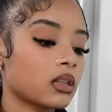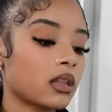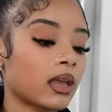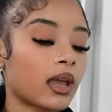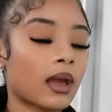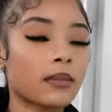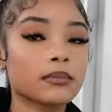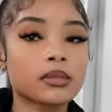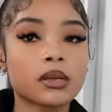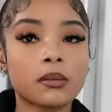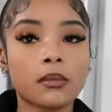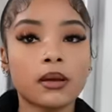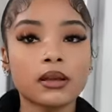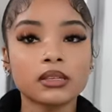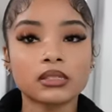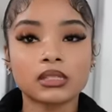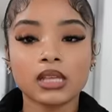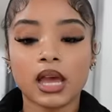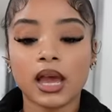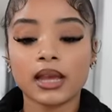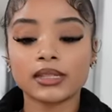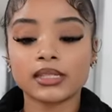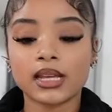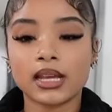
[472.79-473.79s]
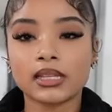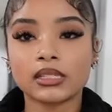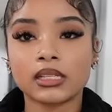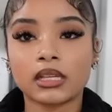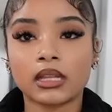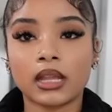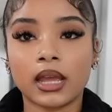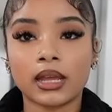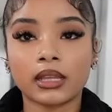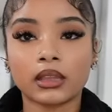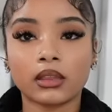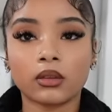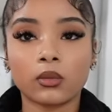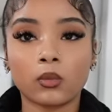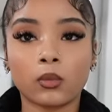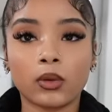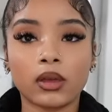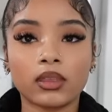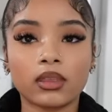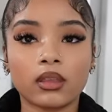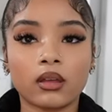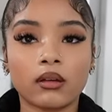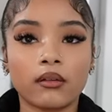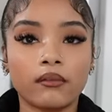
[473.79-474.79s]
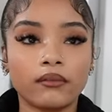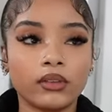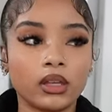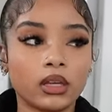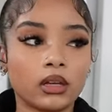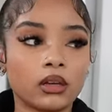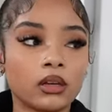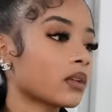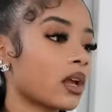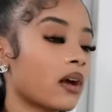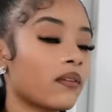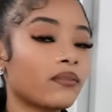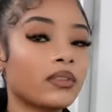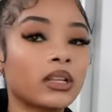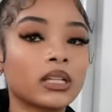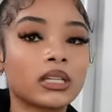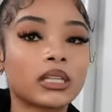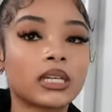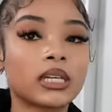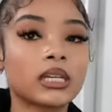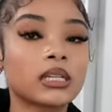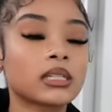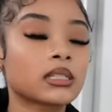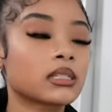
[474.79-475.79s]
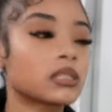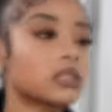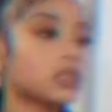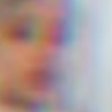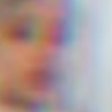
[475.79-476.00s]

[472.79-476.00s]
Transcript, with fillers: Like I'm talking about size as in like the width of the of the links.